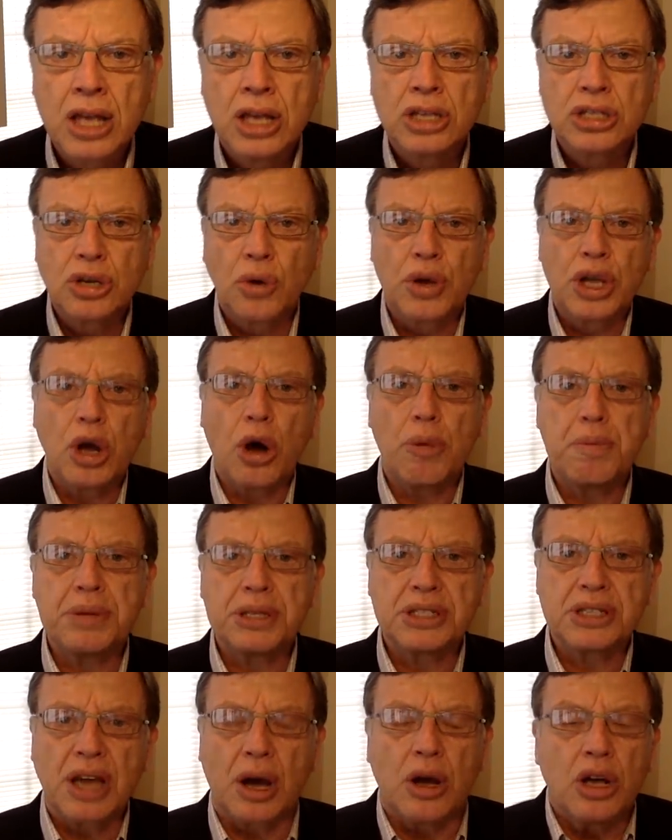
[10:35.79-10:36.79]
So he
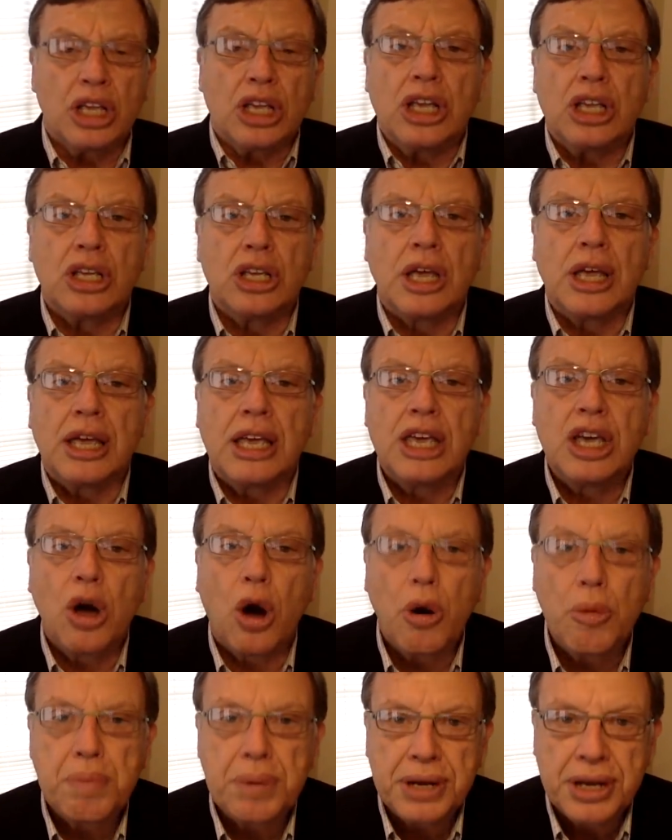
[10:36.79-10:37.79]
opened
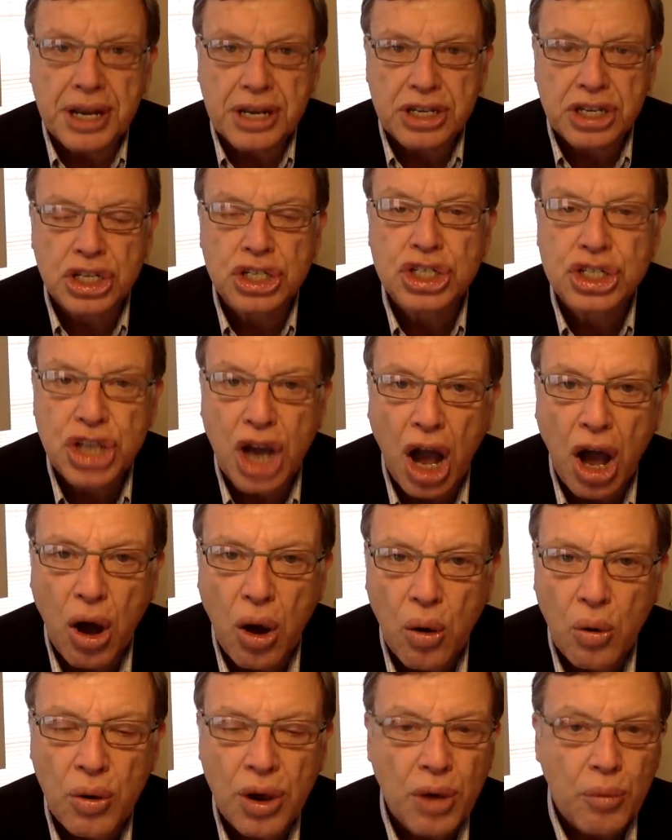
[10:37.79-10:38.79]
it to
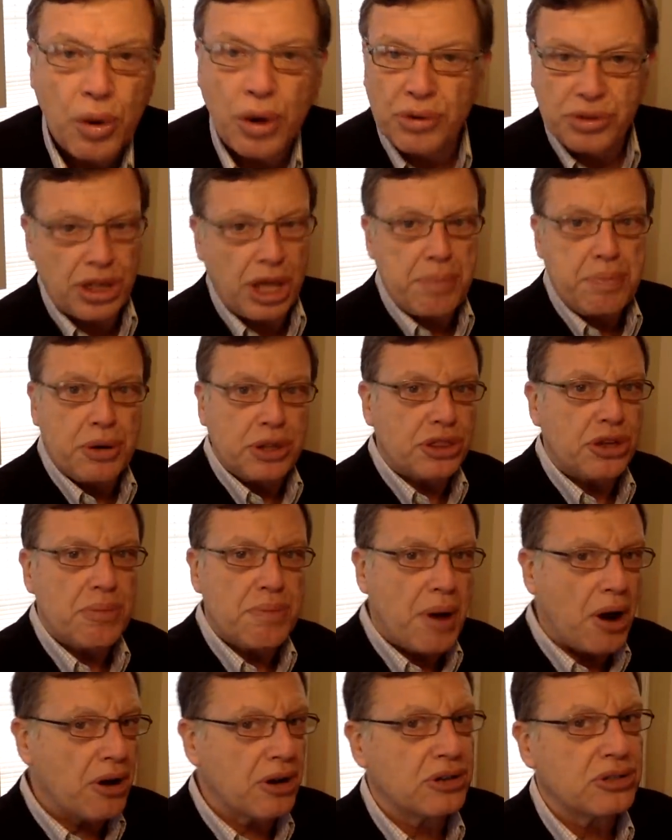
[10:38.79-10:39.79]
show, well, they put their
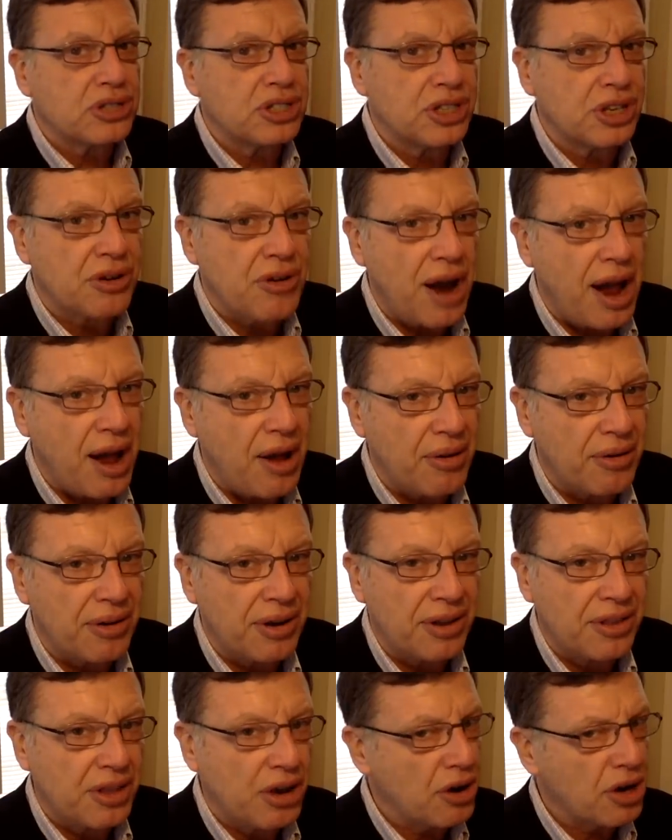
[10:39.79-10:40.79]
markers in the ground.
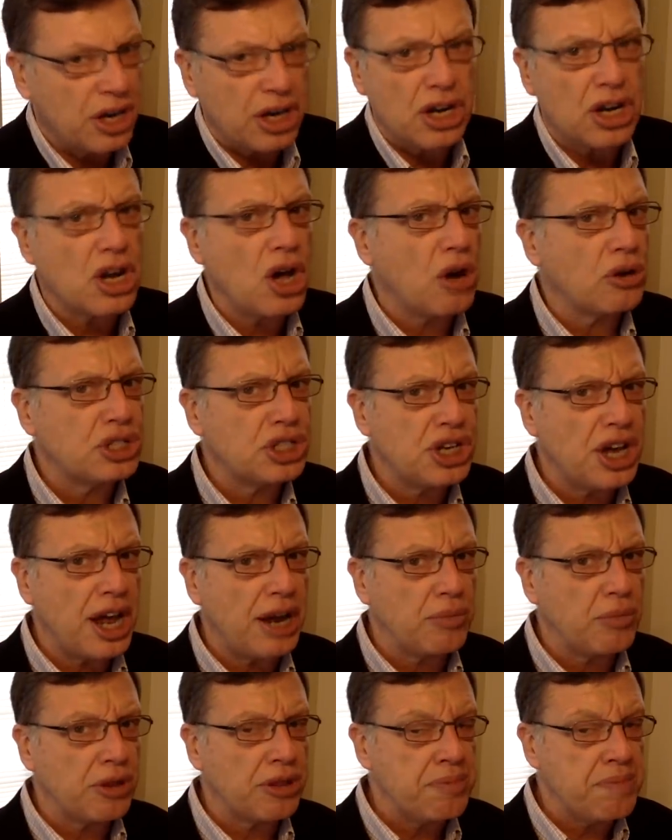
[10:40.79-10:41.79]
They're going to
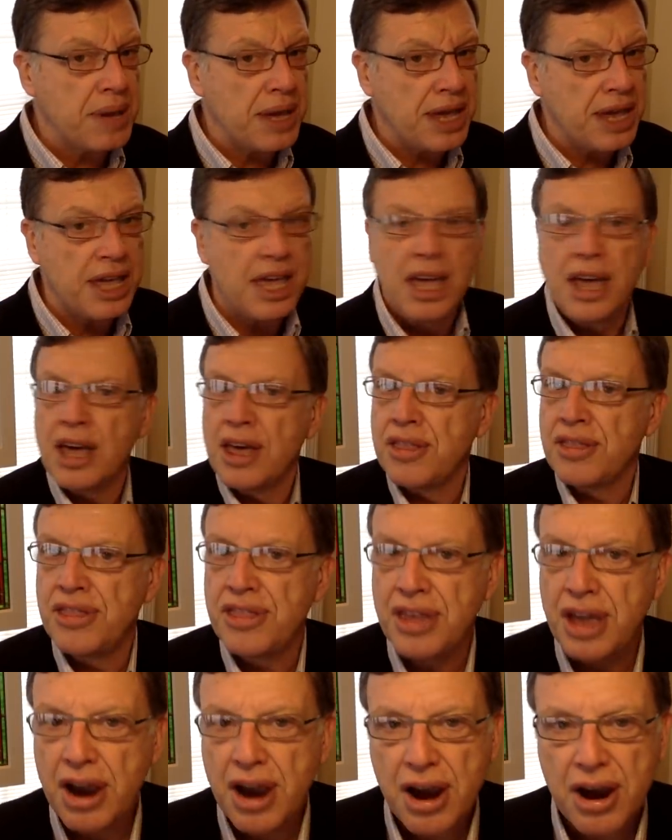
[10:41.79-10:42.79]
negotiate with me.
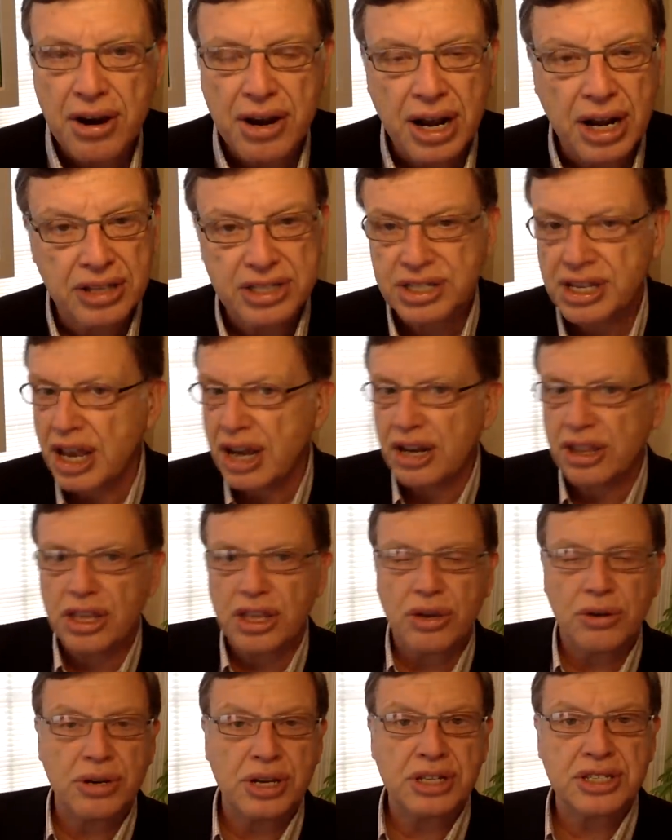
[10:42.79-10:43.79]
State of the
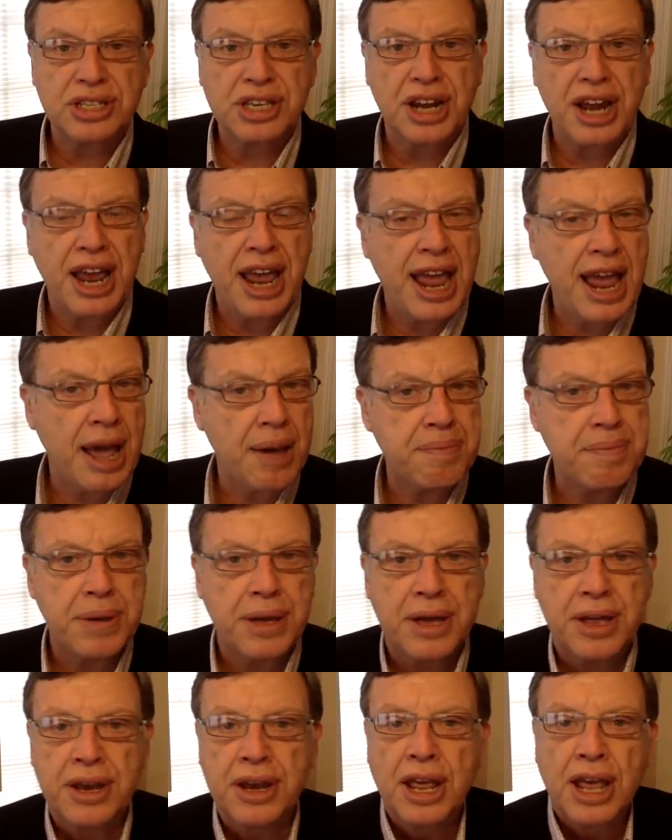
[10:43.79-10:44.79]
Union's going to
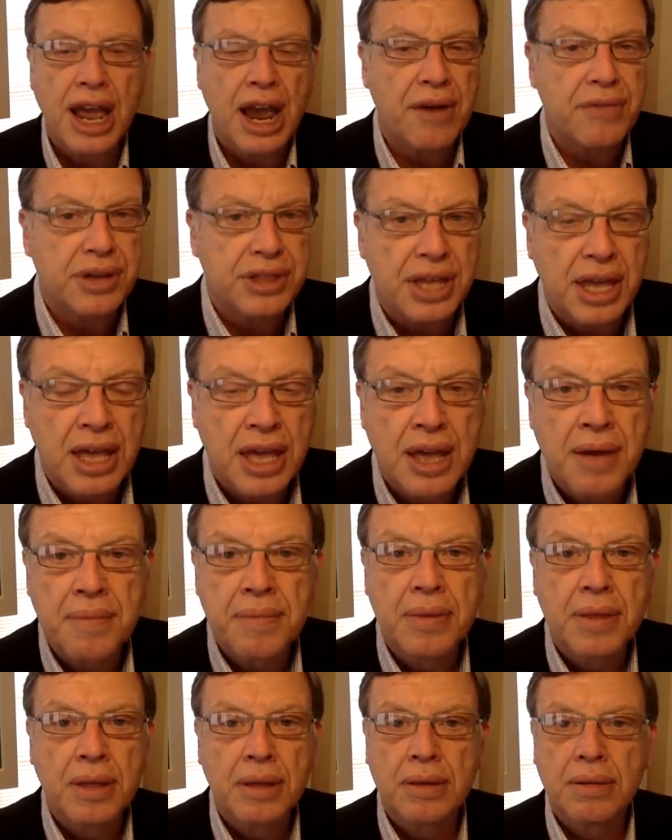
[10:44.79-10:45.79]
happen. Everything.
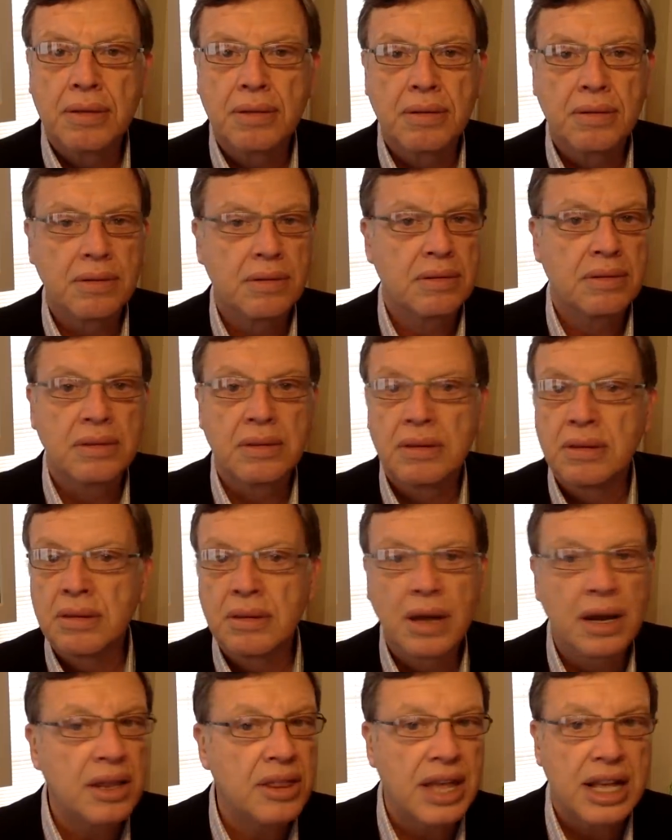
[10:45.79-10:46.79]

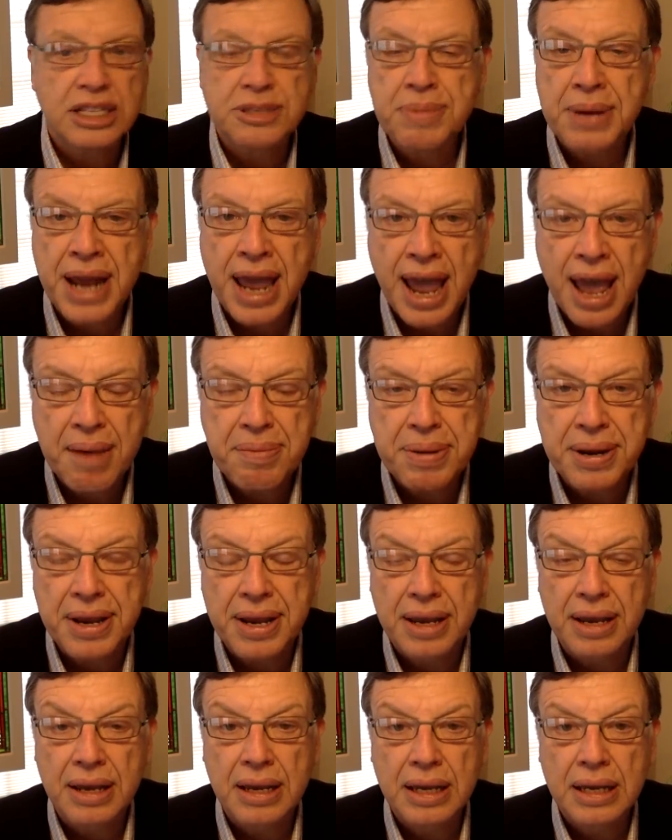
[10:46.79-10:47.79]
None of that's been happening.